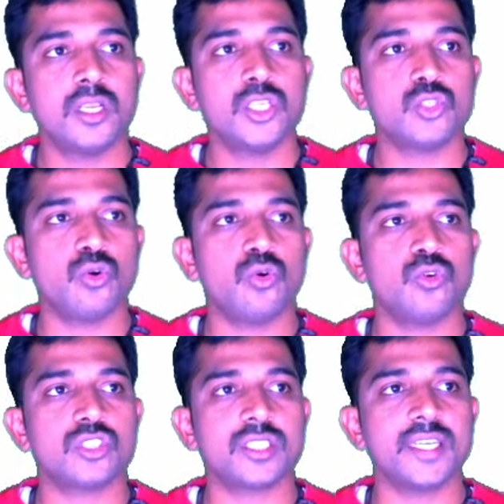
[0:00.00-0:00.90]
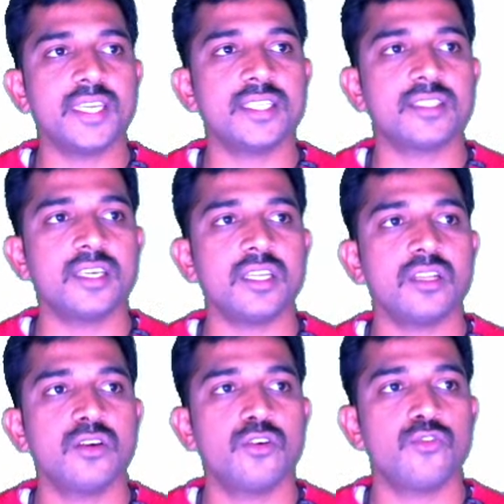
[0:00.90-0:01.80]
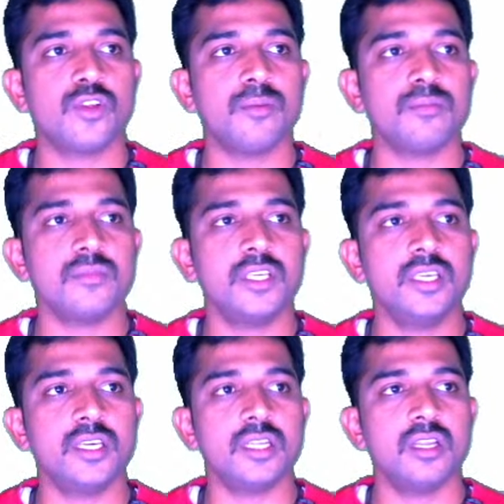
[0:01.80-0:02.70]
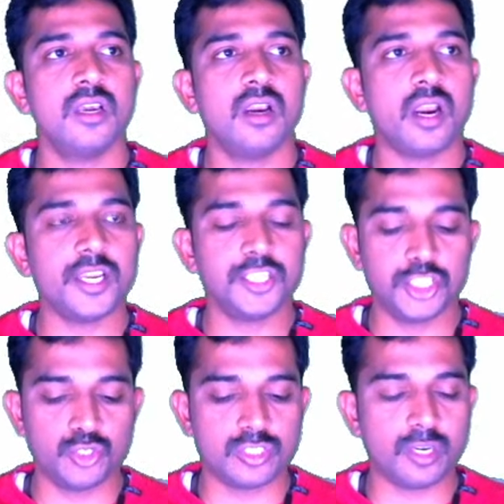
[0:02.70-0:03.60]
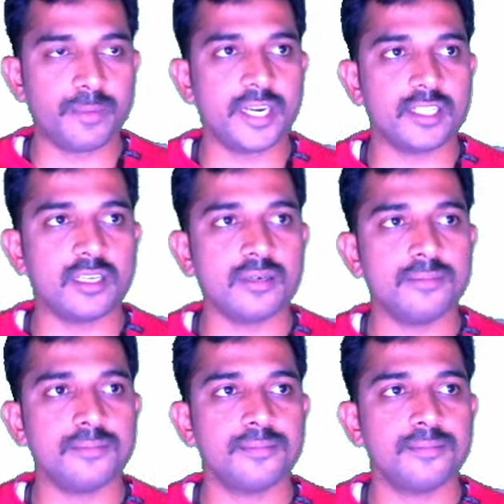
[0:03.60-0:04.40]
So string is there. From here, I need to separate the